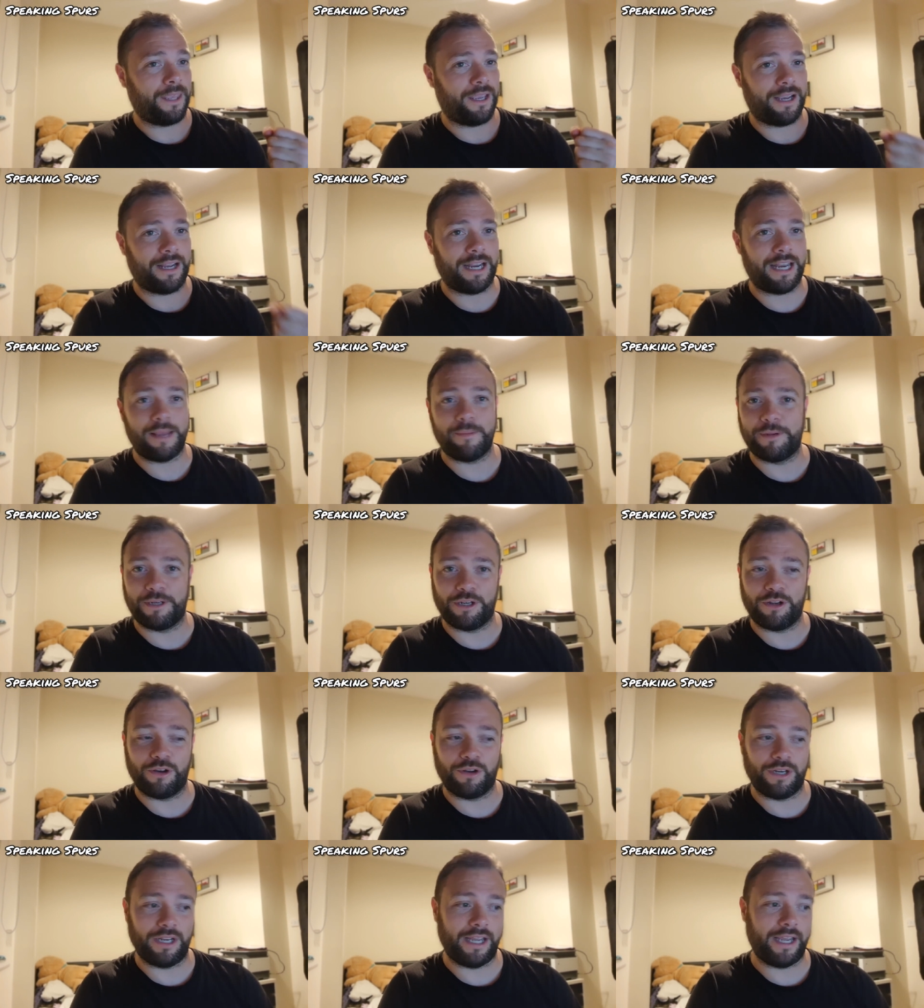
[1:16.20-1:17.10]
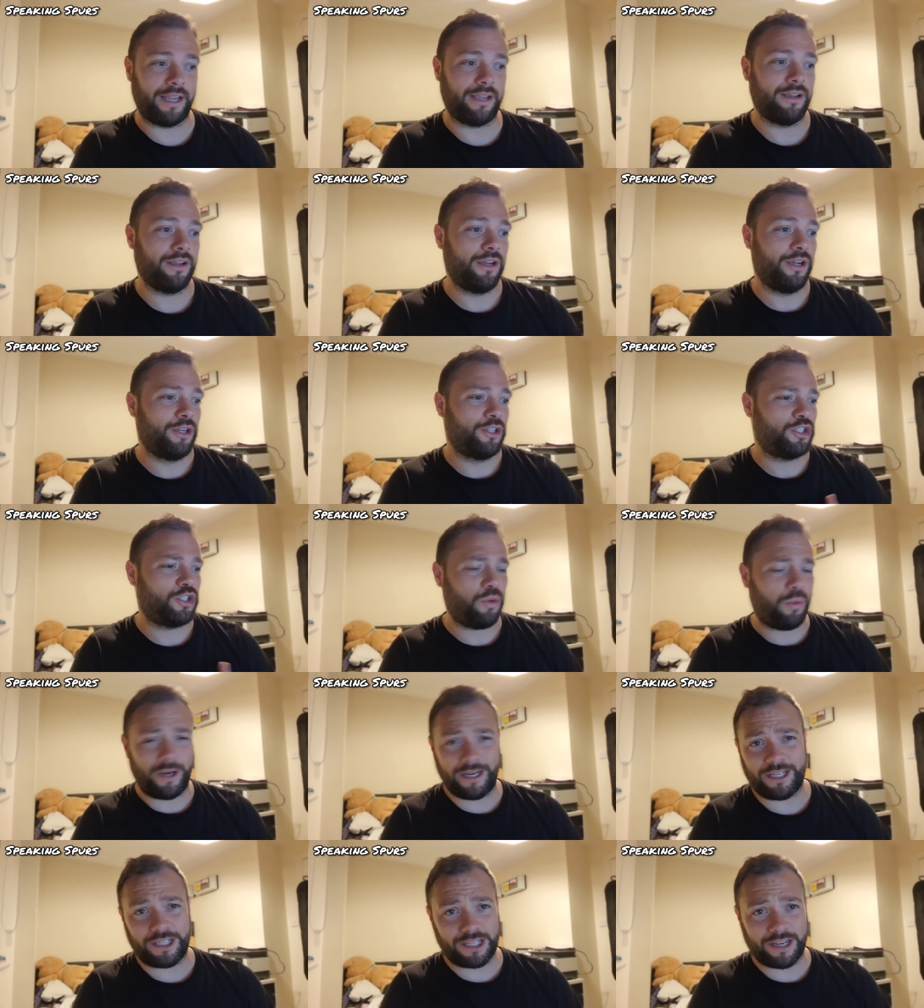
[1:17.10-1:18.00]
Clement Lenglet,
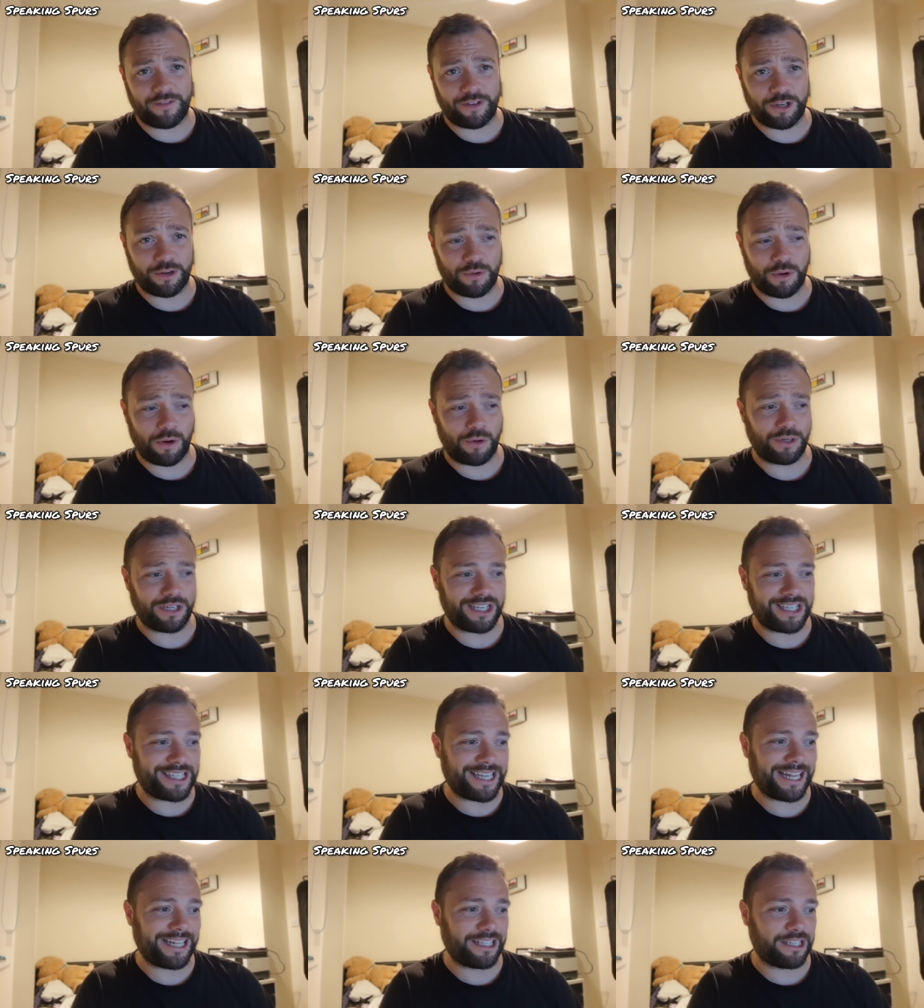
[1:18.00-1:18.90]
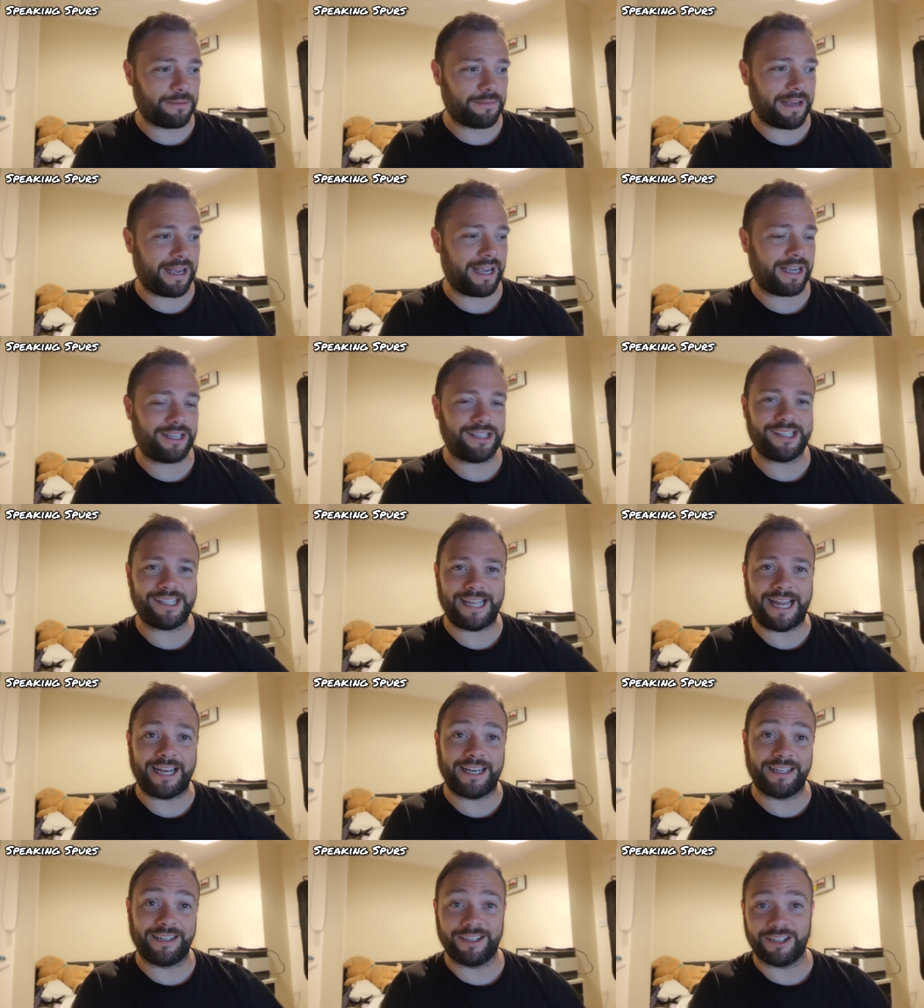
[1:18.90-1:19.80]
27 year old centre back
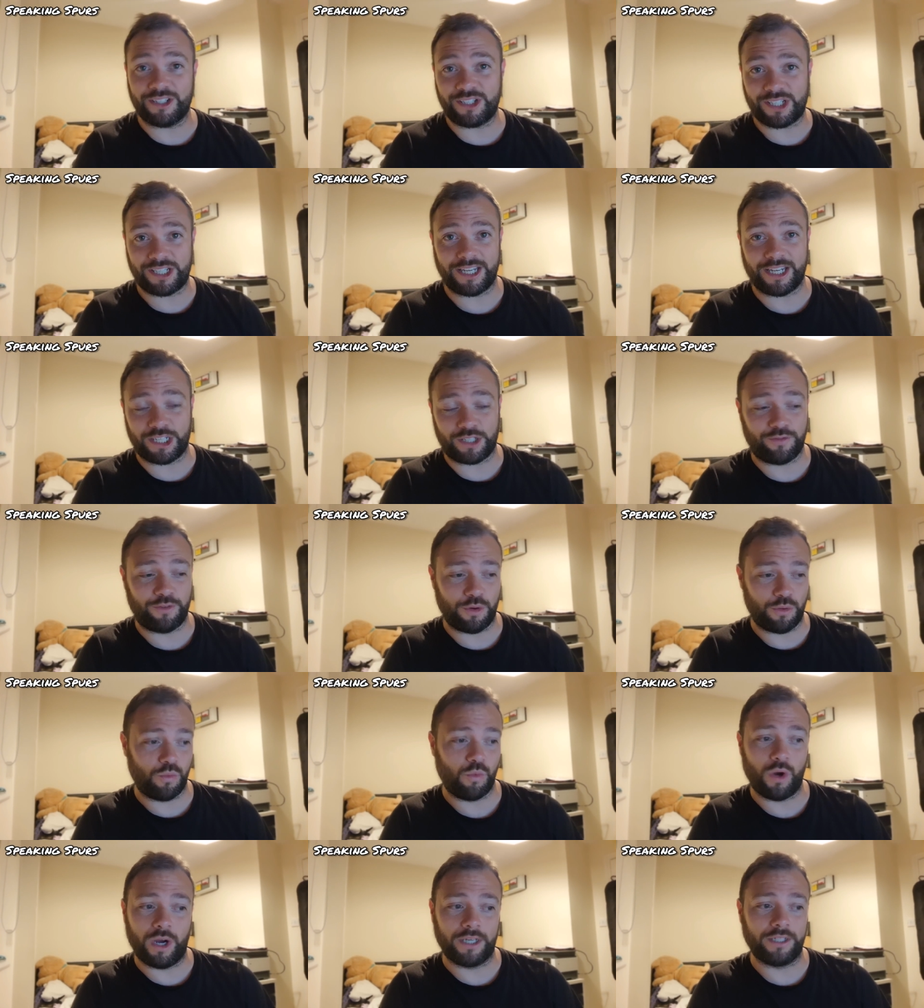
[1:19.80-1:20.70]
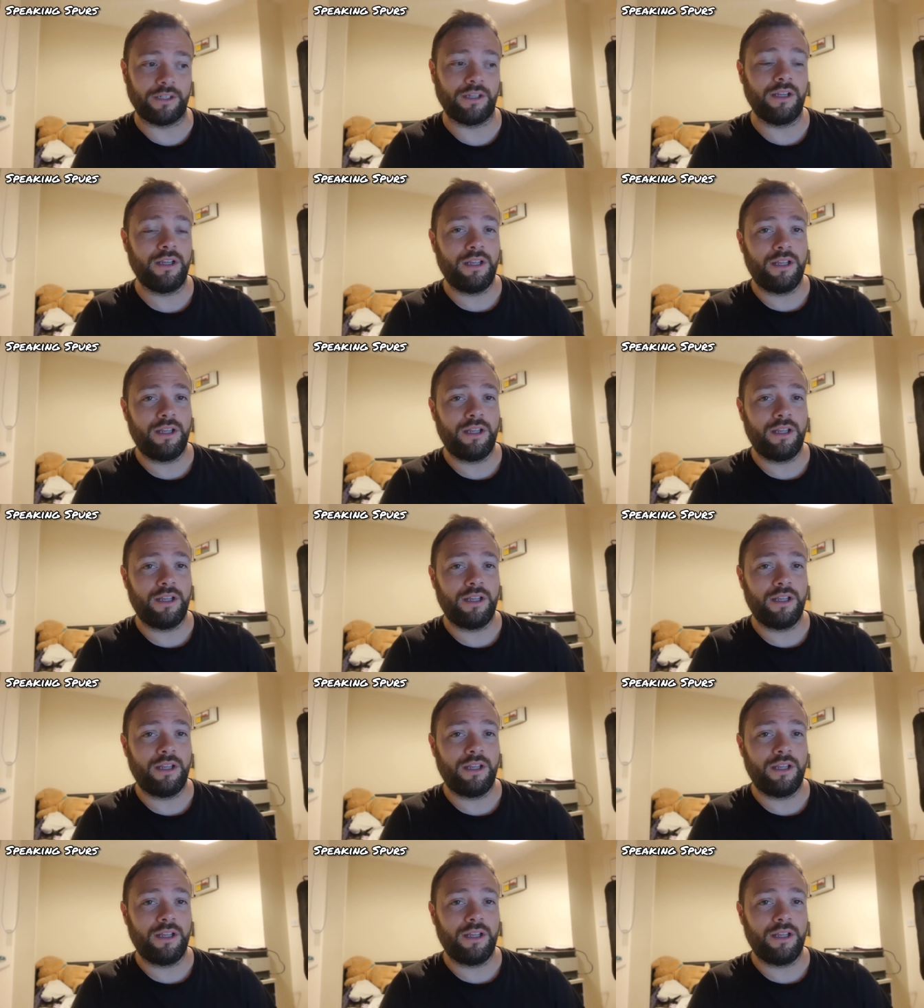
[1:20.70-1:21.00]
standing at six foot one,